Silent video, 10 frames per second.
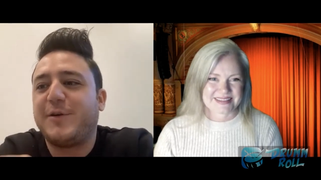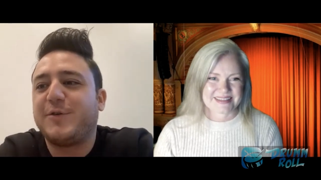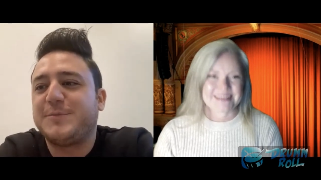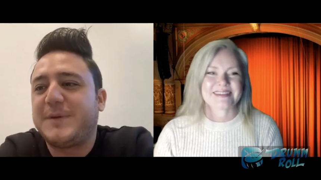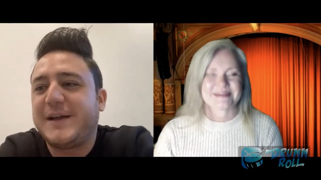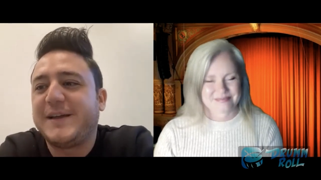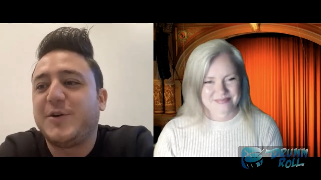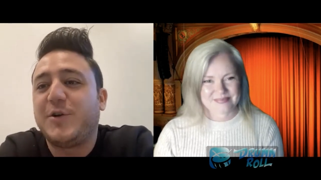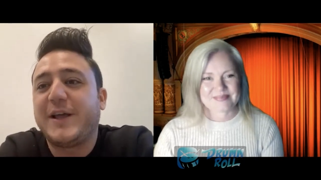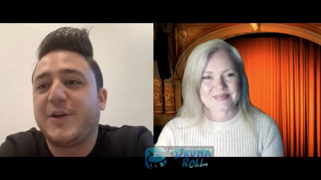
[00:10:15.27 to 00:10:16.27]
Speaker 1: at my
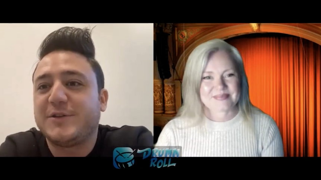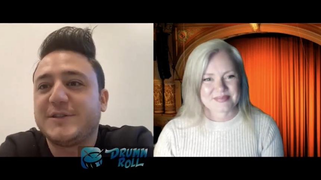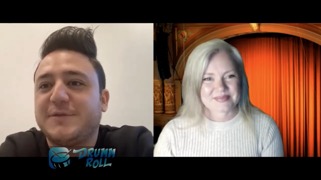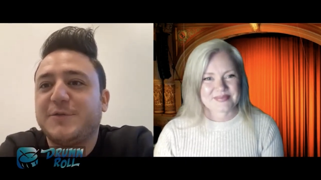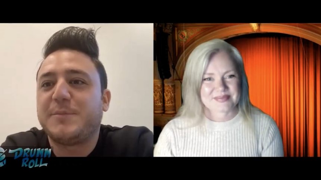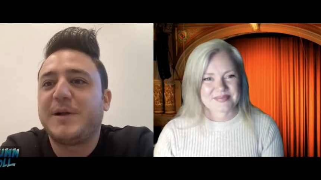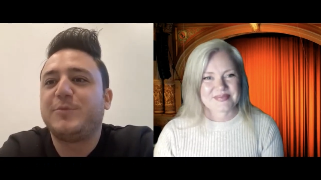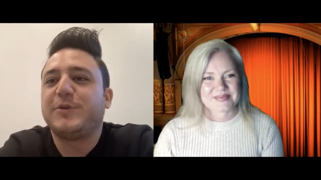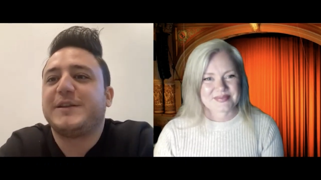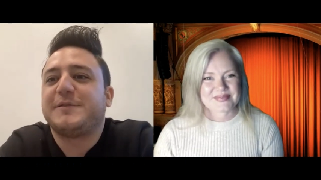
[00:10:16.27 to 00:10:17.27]
online concert for Melbourne
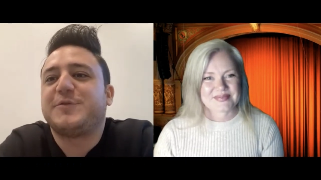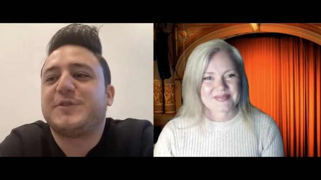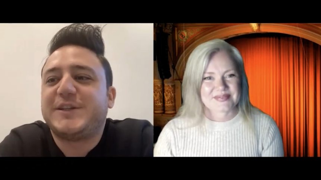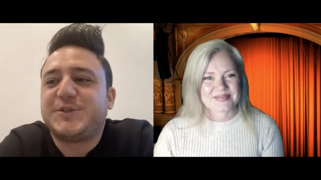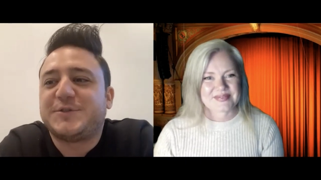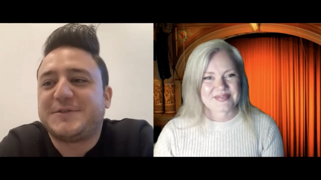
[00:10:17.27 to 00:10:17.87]
Guitar Foundation.